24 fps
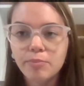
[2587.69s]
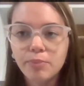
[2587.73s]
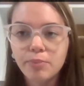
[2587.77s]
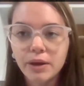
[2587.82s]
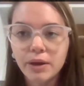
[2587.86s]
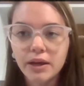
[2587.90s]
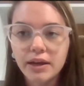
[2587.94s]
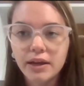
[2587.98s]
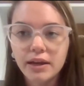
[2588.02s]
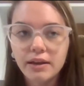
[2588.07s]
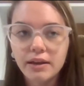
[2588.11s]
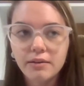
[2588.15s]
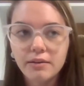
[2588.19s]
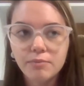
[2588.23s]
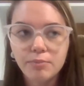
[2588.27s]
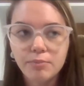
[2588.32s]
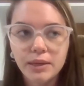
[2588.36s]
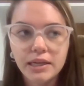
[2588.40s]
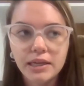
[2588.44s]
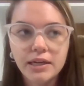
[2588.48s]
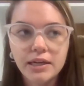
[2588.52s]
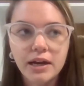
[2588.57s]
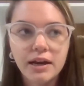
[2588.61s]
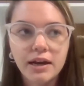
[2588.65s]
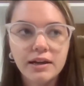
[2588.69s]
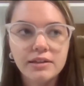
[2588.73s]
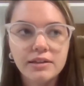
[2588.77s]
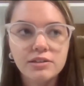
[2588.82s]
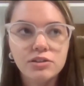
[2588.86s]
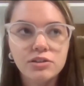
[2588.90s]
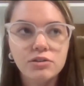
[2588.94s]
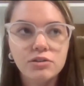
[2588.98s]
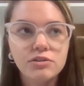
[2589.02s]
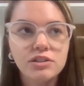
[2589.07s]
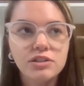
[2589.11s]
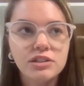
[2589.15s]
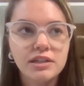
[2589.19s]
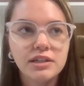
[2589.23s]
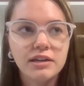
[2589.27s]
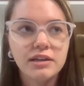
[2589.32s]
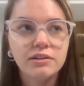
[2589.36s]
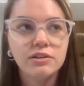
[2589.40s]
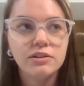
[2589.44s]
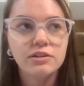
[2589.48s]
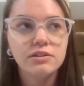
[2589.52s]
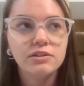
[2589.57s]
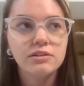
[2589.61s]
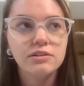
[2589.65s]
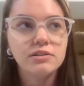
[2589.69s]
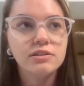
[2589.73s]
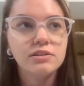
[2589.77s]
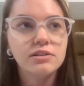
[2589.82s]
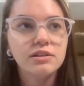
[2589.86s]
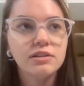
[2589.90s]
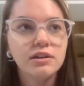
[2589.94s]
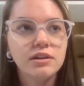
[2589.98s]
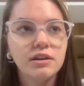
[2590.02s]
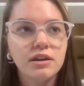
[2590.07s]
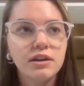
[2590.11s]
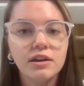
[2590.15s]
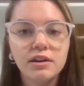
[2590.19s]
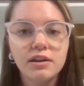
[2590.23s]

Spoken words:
but because those standards